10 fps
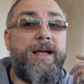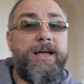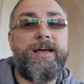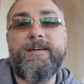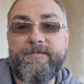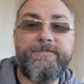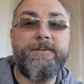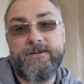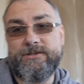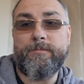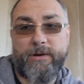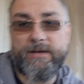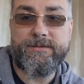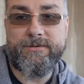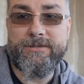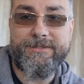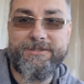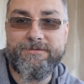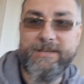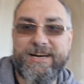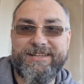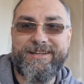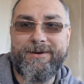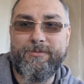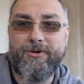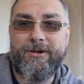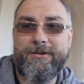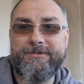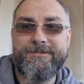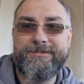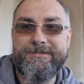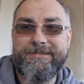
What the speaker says: and finish the plaster on these goddamn walls.